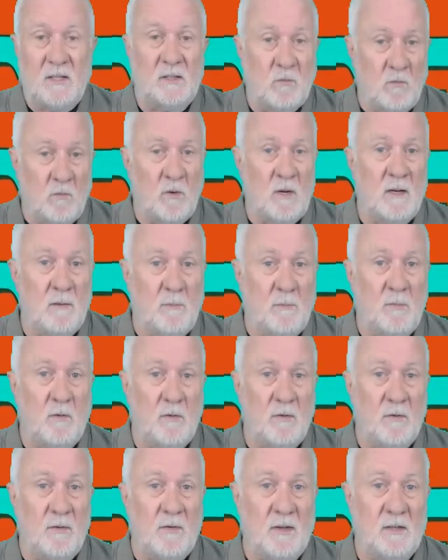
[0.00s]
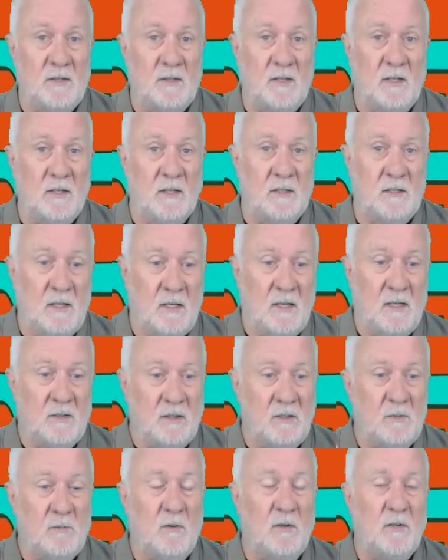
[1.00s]
are really important things to consider.
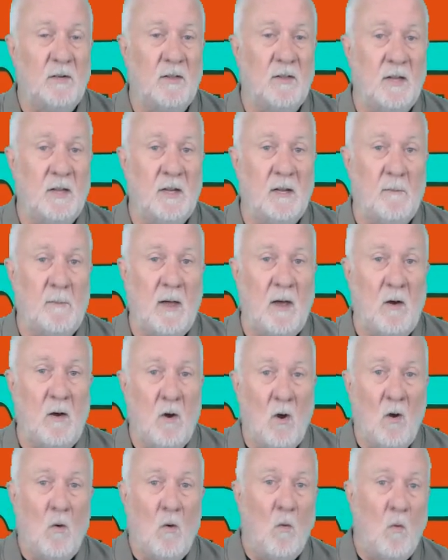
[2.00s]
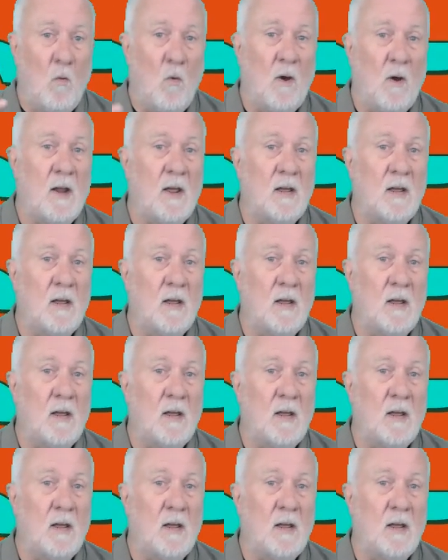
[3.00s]
Just want you to think about, what are